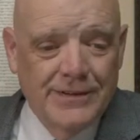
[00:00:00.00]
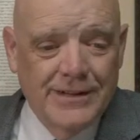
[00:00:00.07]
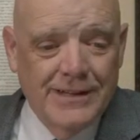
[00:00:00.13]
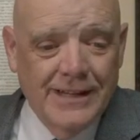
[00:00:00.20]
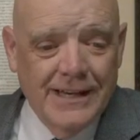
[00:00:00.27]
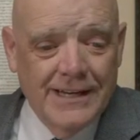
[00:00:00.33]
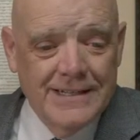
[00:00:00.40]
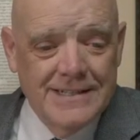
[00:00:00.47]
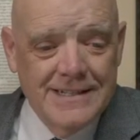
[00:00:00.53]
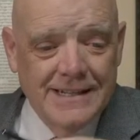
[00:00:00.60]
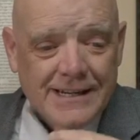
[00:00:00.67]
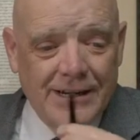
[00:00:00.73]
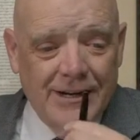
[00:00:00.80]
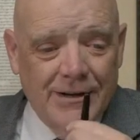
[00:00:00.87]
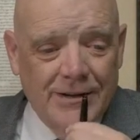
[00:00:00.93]
glad
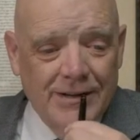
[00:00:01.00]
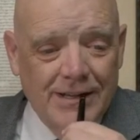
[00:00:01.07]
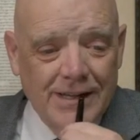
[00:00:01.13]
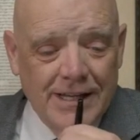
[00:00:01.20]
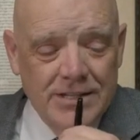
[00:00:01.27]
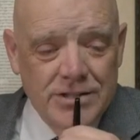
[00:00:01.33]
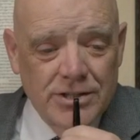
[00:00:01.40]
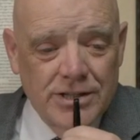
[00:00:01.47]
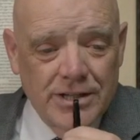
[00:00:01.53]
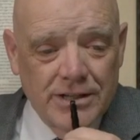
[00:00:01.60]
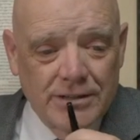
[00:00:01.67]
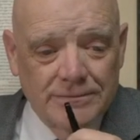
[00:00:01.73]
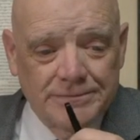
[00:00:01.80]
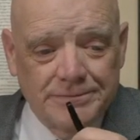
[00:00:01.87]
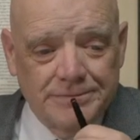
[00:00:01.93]
uh, glad you're
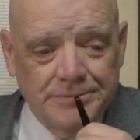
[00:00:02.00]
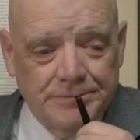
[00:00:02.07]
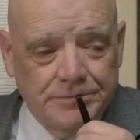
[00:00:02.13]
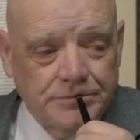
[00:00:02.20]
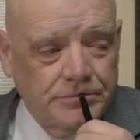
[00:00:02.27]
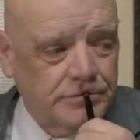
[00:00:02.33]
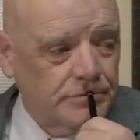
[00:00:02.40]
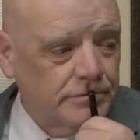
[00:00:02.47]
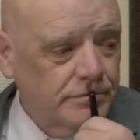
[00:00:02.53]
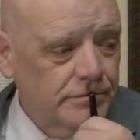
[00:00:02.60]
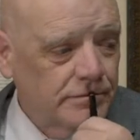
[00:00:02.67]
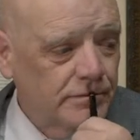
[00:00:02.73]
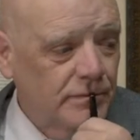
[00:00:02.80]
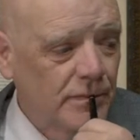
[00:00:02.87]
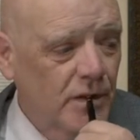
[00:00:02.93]
here
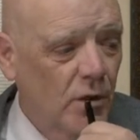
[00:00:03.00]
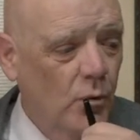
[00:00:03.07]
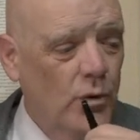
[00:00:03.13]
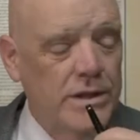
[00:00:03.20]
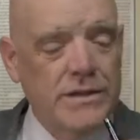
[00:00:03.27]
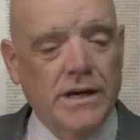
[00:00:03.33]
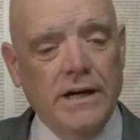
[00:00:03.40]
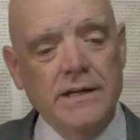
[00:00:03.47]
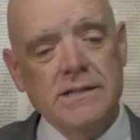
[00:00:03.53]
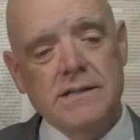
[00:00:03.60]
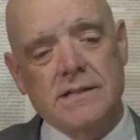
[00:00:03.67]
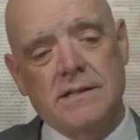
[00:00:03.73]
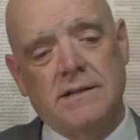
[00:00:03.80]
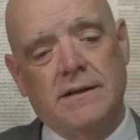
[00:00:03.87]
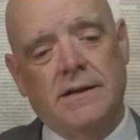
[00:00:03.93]
with us.